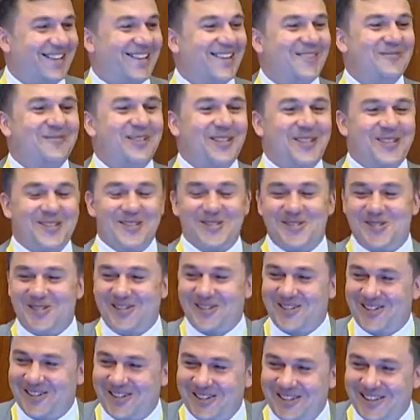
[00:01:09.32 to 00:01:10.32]
We
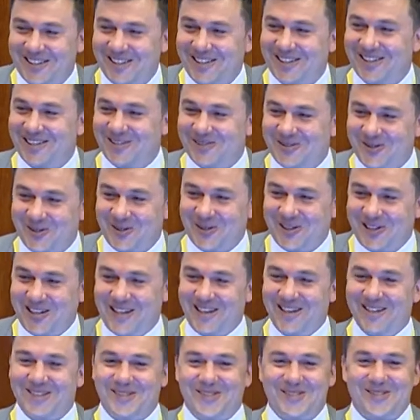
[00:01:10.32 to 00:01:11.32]
consider
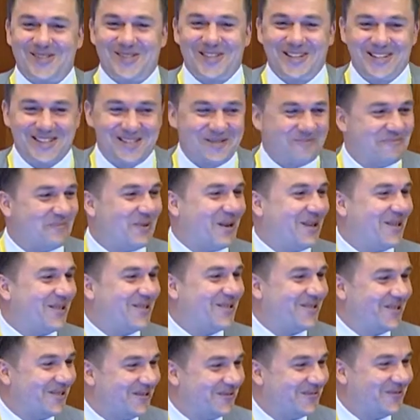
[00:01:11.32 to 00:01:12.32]
Turkey also as a
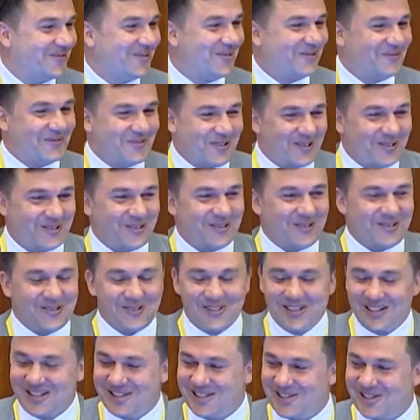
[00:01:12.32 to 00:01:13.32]
part of our
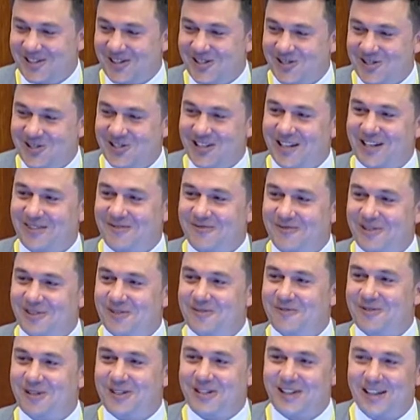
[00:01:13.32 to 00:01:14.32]
organization, and we are
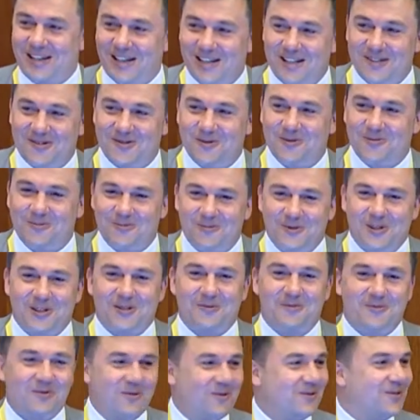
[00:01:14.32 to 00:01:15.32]
very glad to
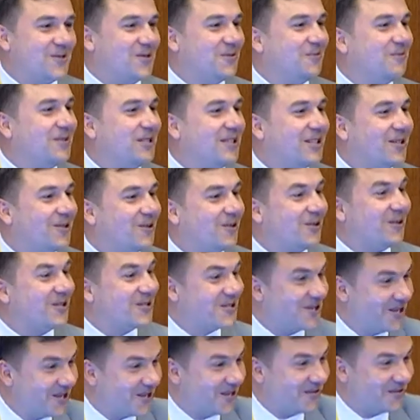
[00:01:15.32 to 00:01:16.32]
work also with the colleagues
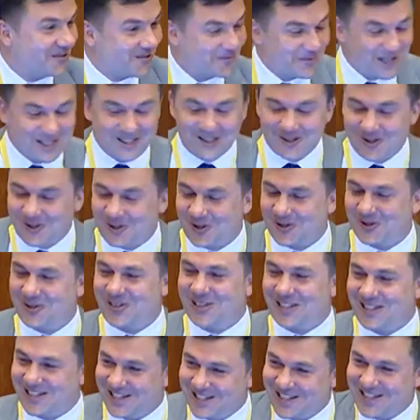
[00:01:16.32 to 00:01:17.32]
from other
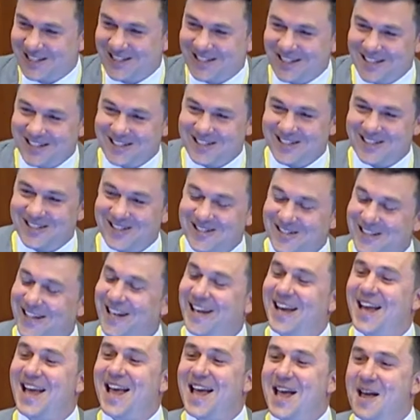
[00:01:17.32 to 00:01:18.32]
continents in that sense.
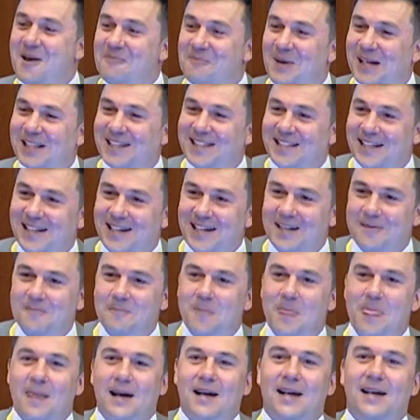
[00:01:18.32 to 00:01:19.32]
But
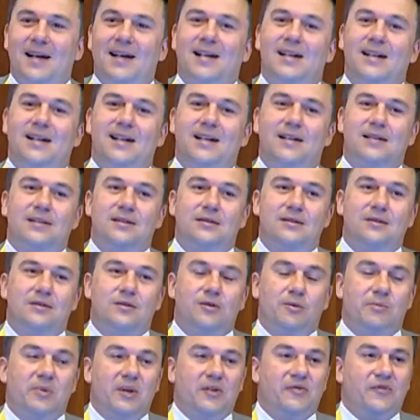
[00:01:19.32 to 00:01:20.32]

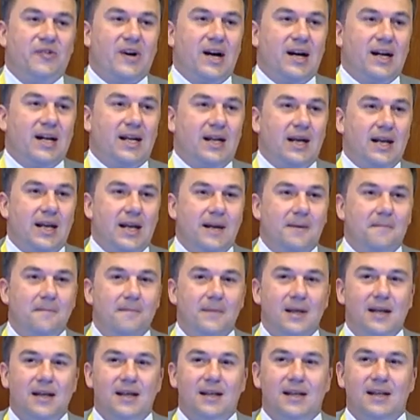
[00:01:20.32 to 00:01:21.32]
to be frankly,
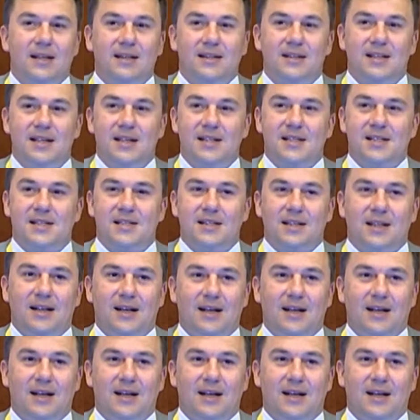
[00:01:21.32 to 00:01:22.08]
this